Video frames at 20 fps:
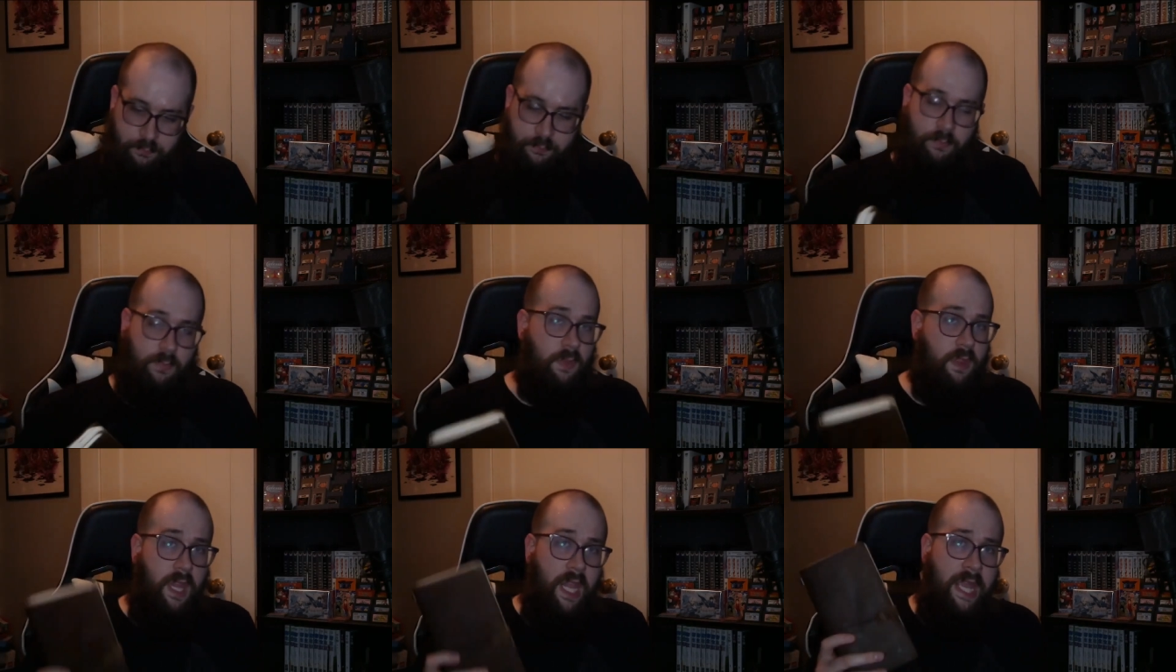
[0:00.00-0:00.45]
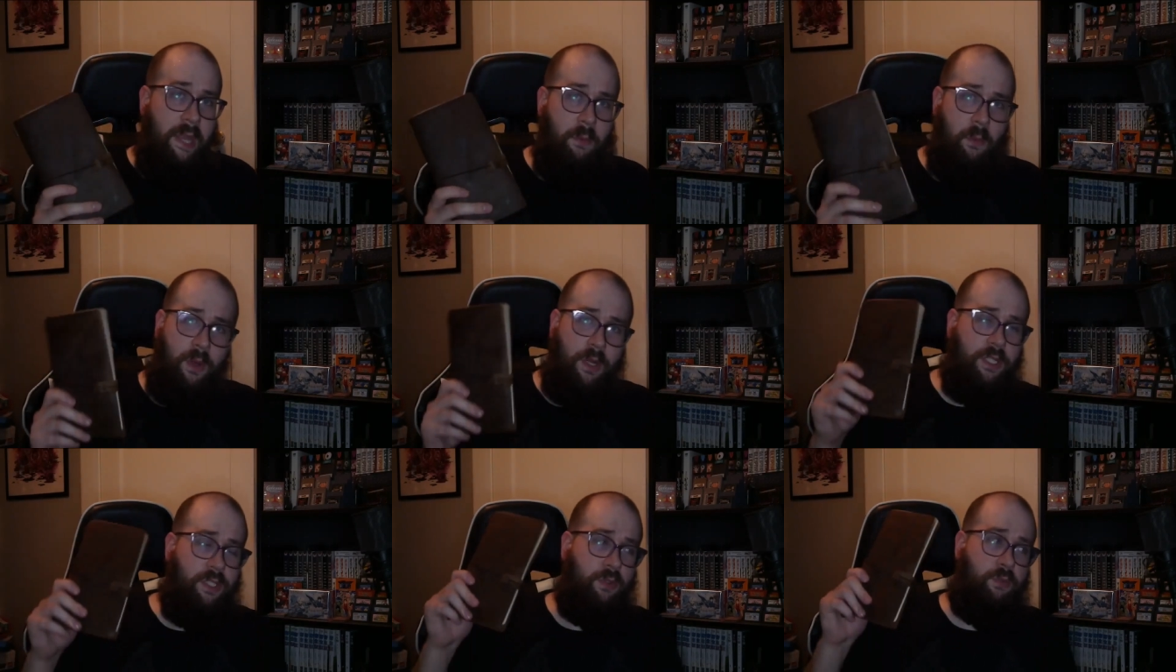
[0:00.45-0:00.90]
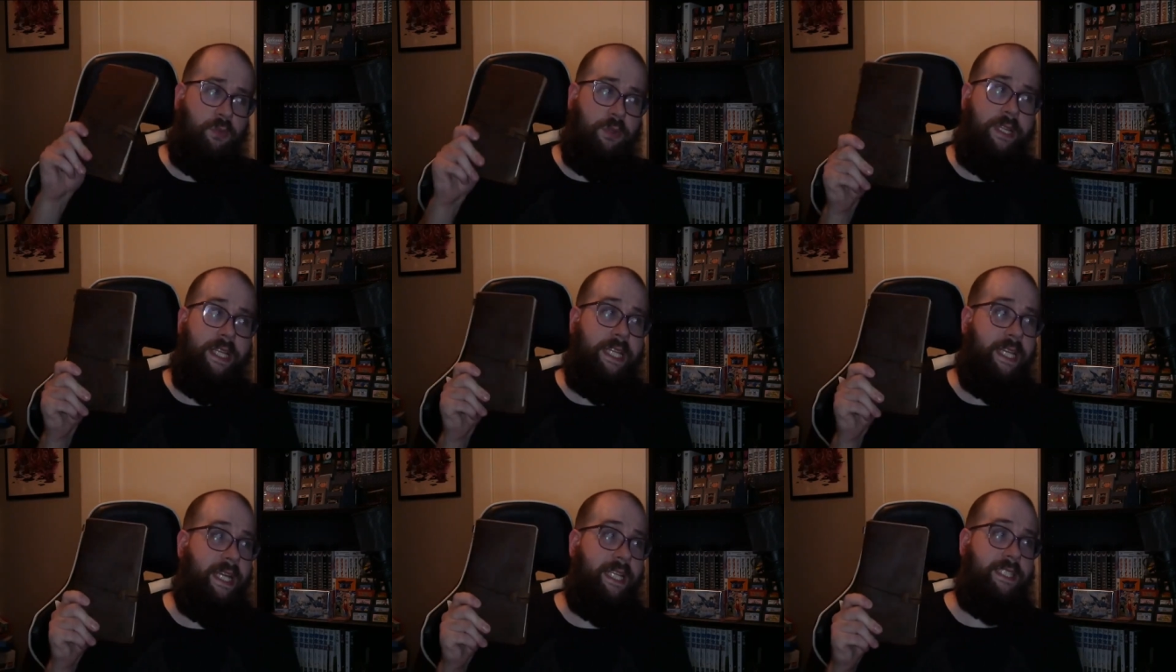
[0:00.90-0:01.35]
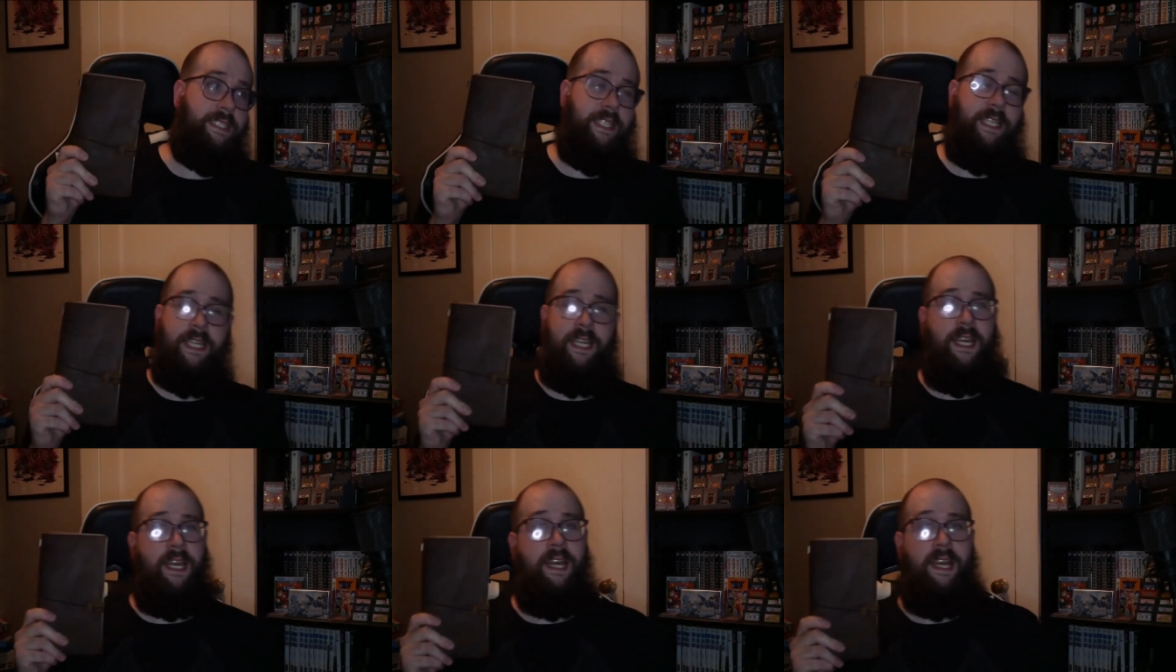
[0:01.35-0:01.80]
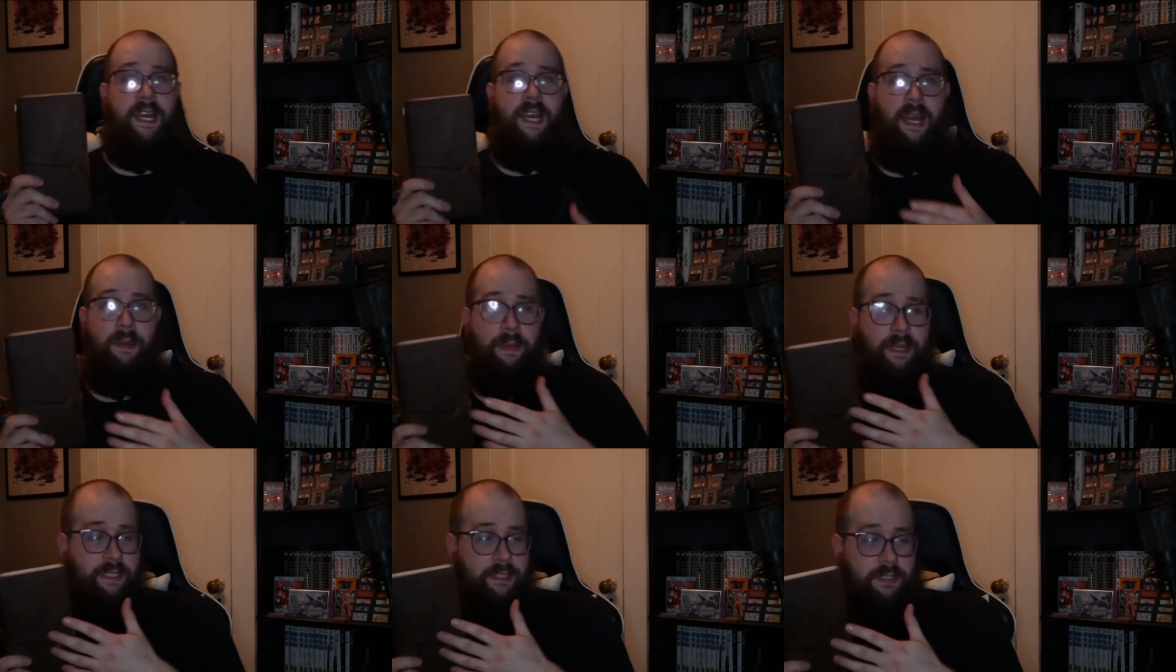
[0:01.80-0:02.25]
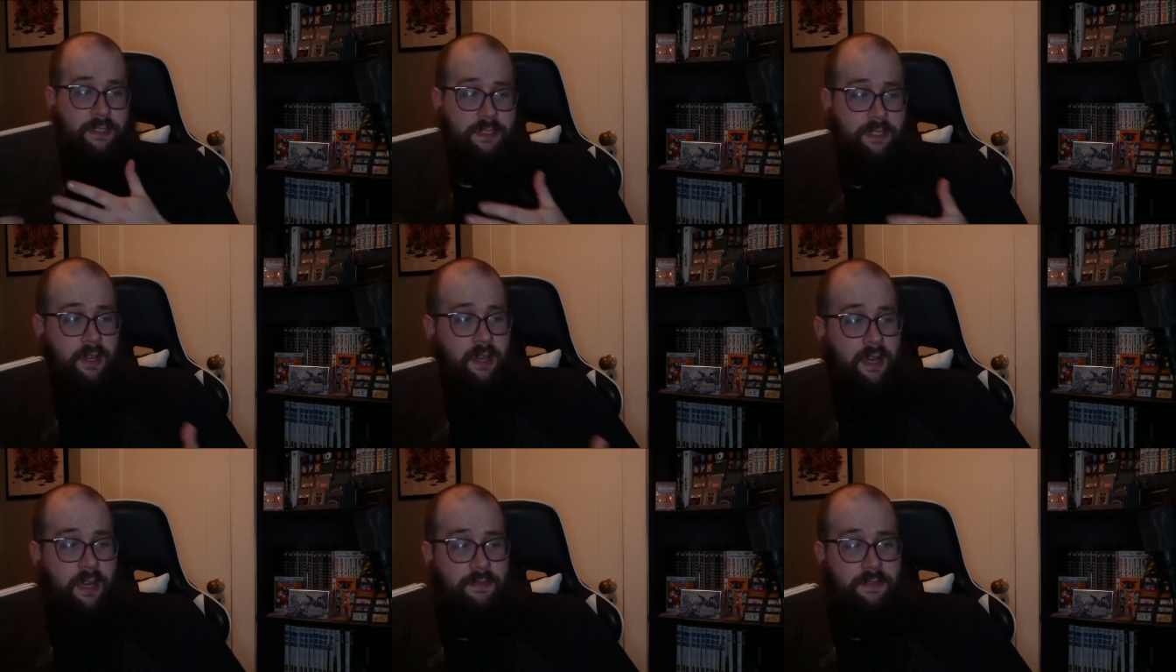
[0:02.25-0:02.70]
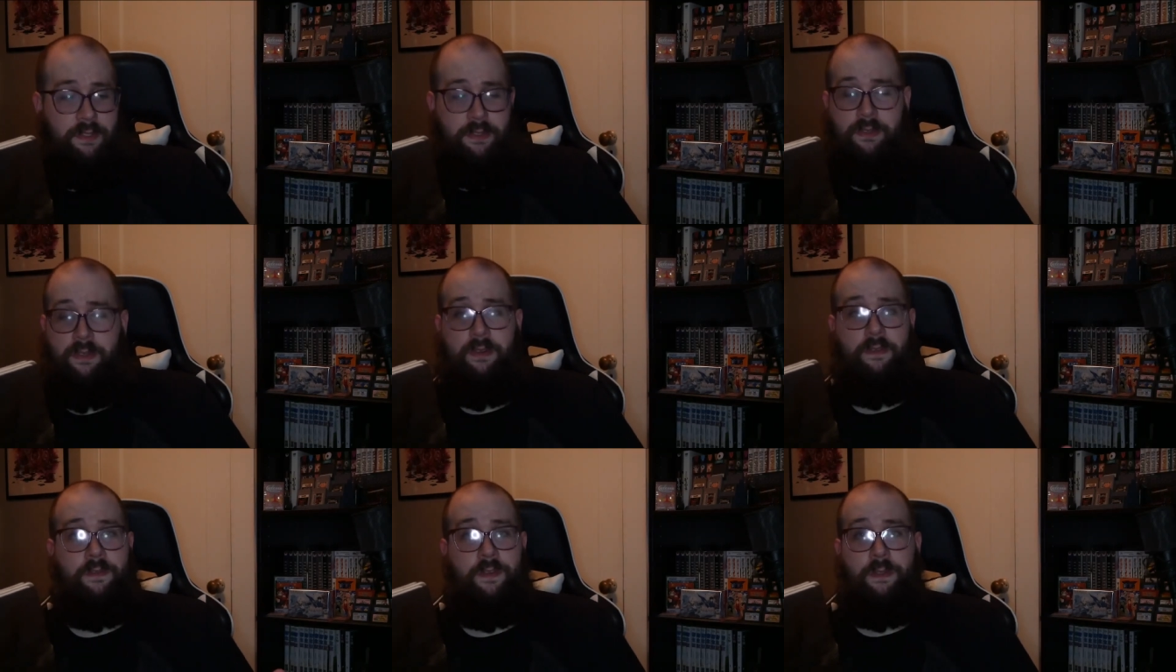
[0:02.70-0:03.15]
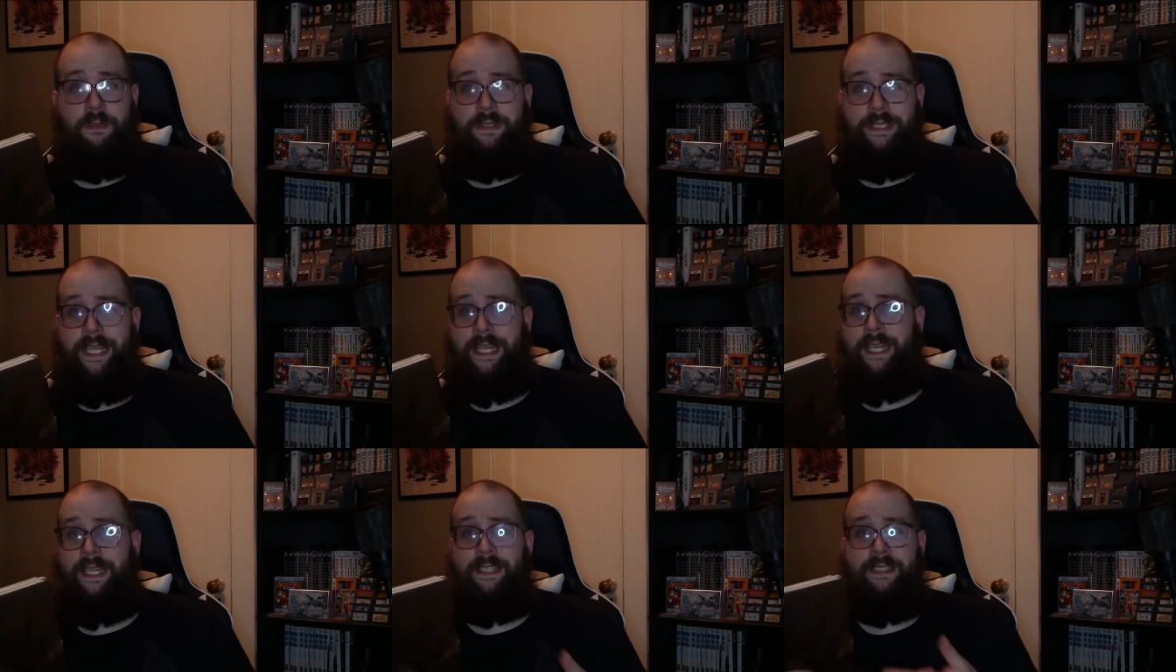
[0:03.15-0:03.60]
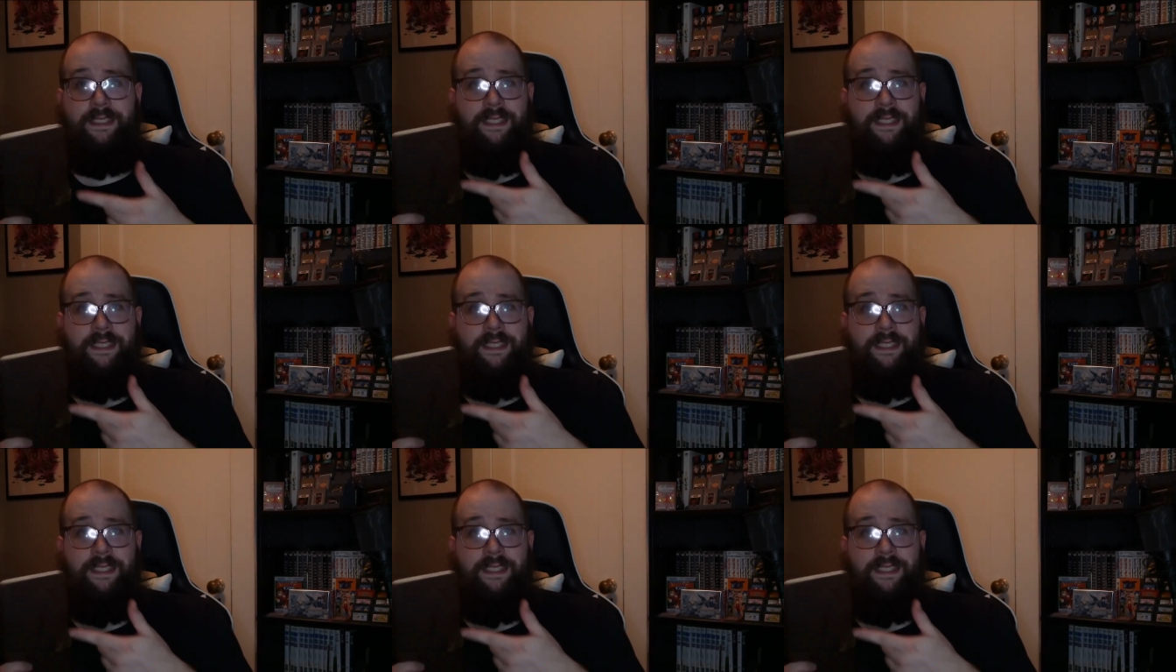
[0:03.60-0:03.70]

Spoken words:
It works really nicely. I mean, as you saw after a few seconds,